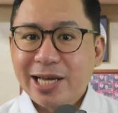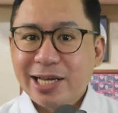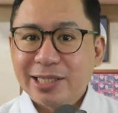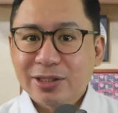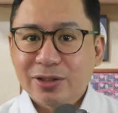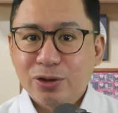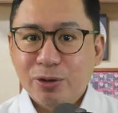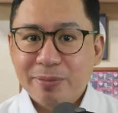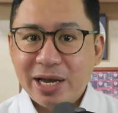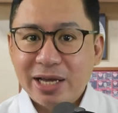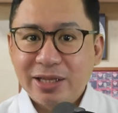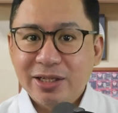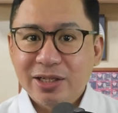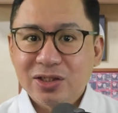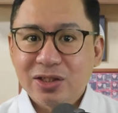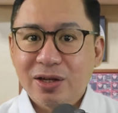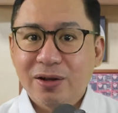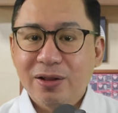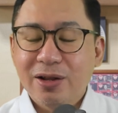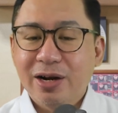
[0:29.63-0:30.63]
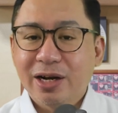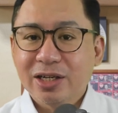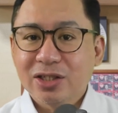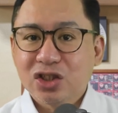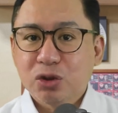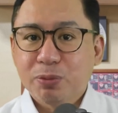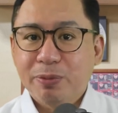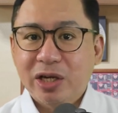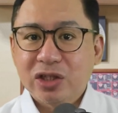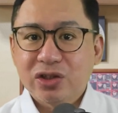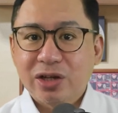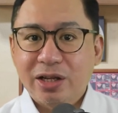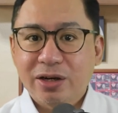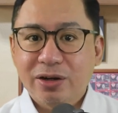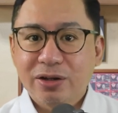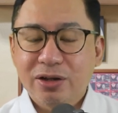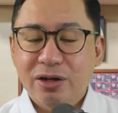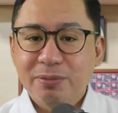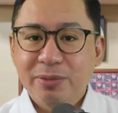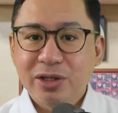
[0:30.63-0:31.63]
tasked to manage the Clark Special
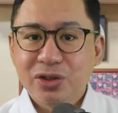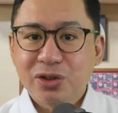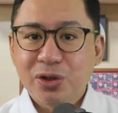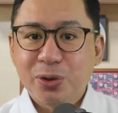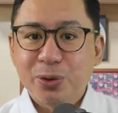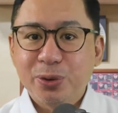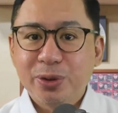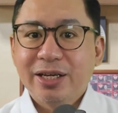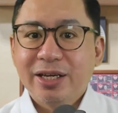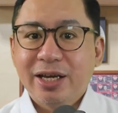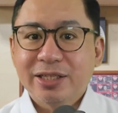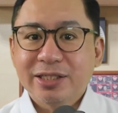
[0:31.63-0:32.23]
Economic Zone,